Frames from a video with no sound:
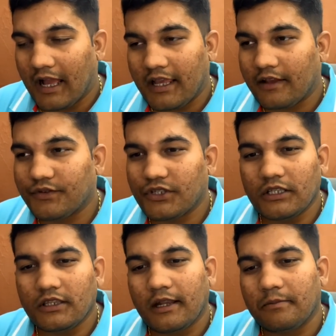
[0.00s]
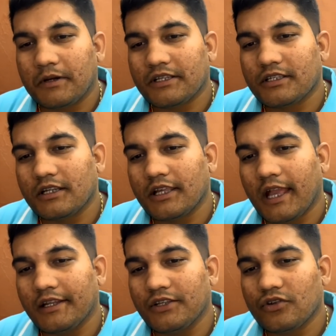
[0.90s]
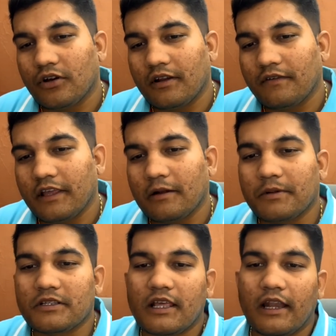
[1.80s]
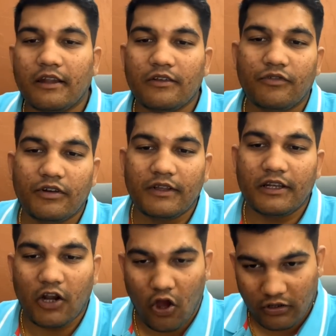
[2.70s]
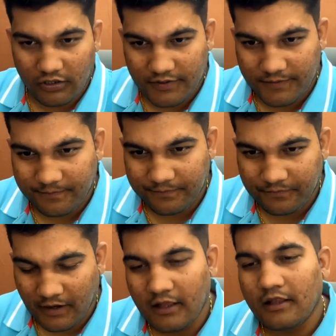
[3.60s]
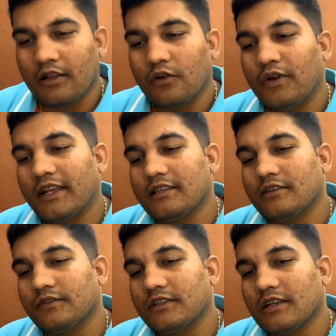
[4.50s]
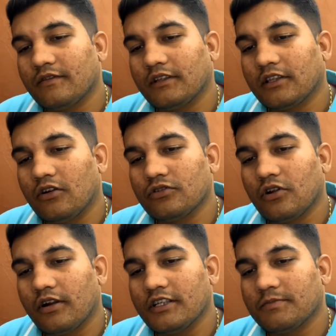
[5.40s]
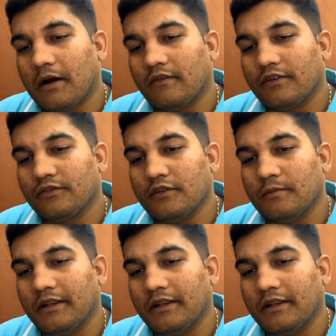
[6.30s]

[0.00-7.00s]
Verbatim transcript: I have seen that person carries on a fake personality for very long. Whereas if the seventh house lord is powerful,